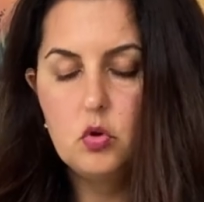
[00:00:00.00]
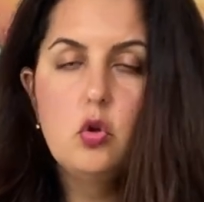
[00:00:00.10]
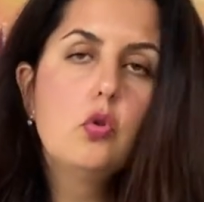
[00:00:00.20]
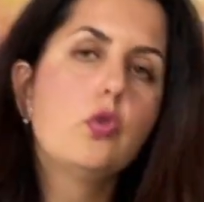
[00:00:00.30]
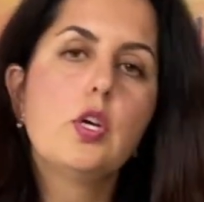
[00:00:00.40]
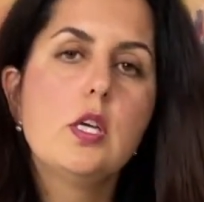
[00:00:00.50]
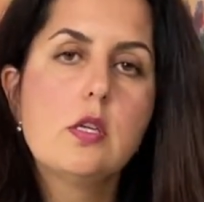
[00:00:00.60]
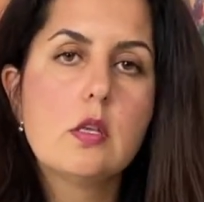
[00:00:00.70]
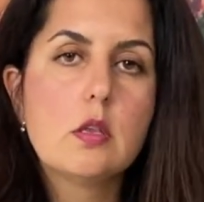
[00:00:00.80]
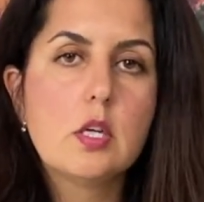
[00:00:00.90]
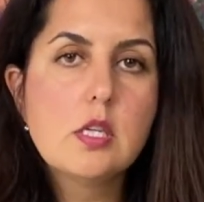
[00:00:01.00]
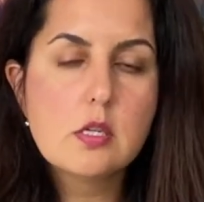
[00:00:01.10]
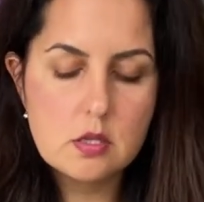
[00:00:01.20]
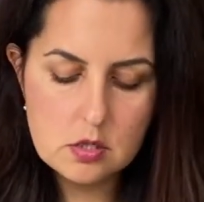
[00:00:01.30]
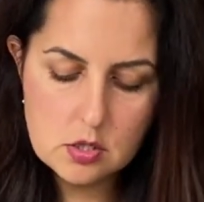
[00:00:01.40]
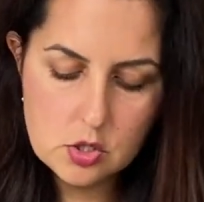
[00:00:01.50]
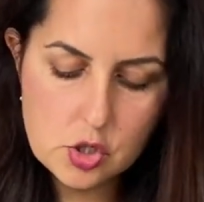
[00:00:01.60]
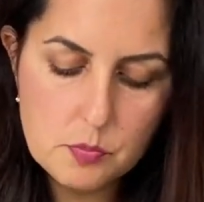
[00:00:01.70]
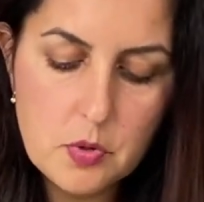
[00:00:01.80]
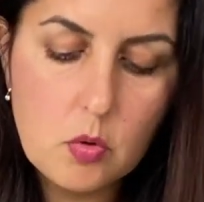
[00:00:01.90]
This goes to
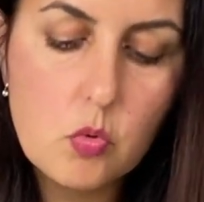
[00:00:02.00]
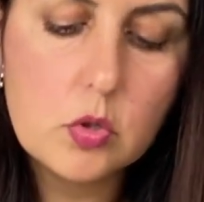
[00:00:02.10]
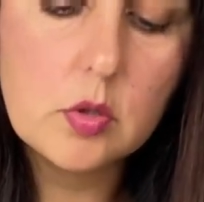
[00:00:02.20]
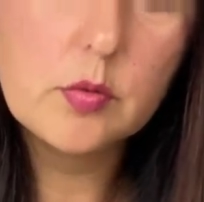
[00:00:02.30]
30,000 RPM.